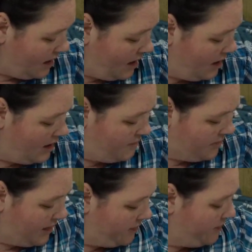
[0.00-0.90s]

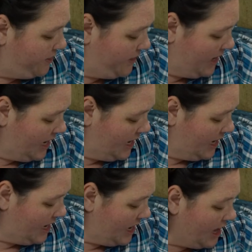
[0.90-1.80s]

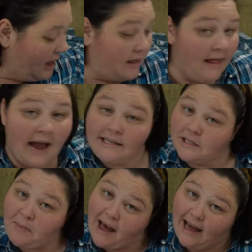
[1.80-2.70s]
The
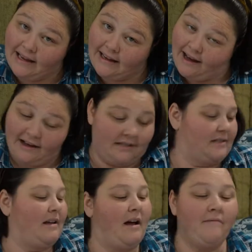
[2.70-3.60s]
last bag,
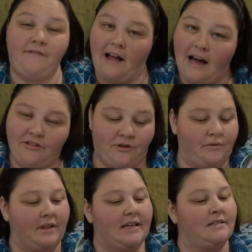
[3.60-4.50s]
guys, I'm flying
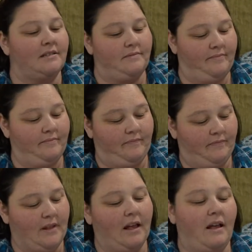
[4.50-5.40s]
through this,
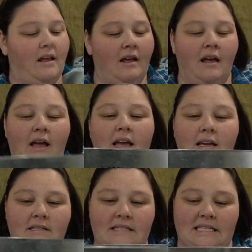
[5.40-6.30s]

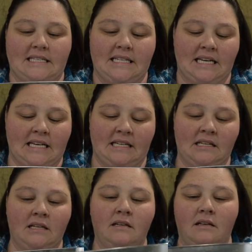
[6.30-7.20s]
is this
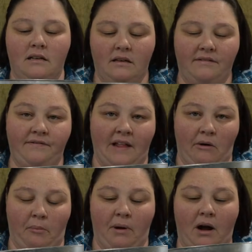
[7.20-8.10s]
tin
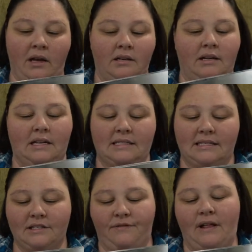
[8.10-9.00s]
flower pot, and it
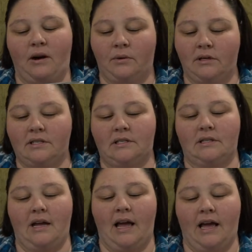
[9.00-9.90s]
says flowers
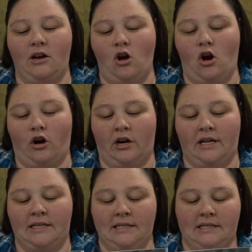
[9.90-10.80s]
and
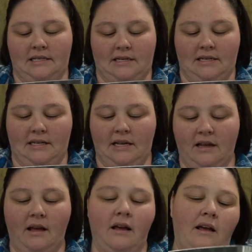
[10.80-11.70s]
garden.
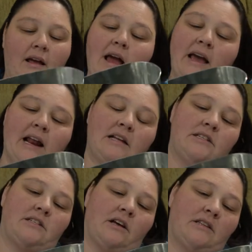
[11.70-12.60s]
And I
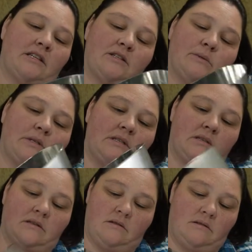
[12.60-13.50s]
just thought this
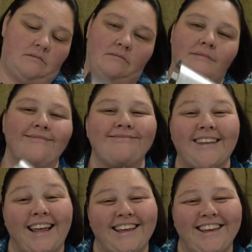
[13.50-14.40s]
was
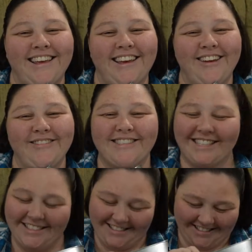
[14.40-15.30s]
cute.